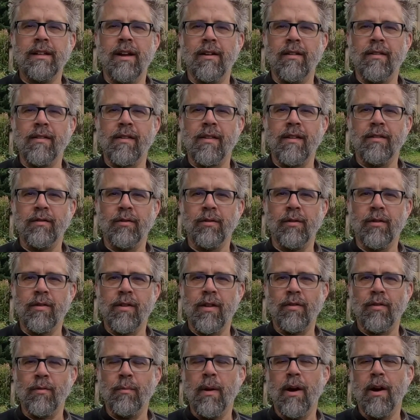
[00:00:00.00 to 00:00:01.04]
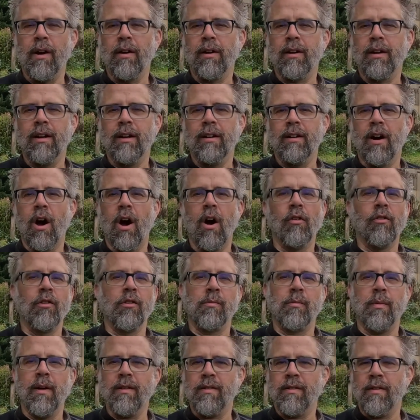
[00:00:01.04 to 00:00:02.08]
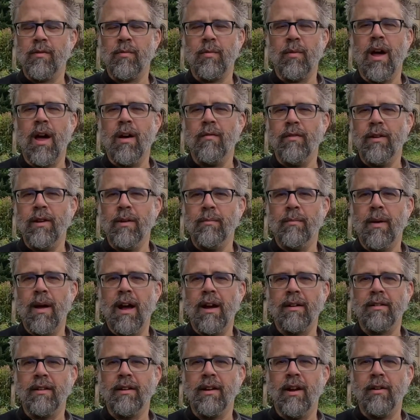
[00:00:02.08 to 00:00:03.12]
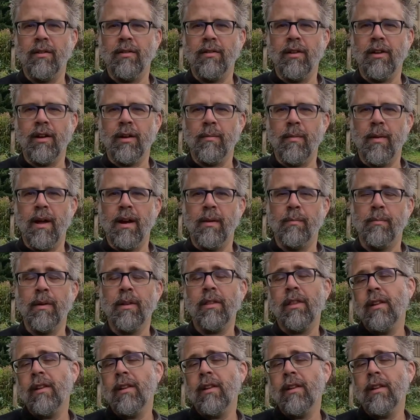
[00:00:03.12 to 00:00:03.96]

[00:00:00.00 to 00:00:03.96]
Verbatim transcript: down in Central and South America. All these places will have an impact on how you think about it.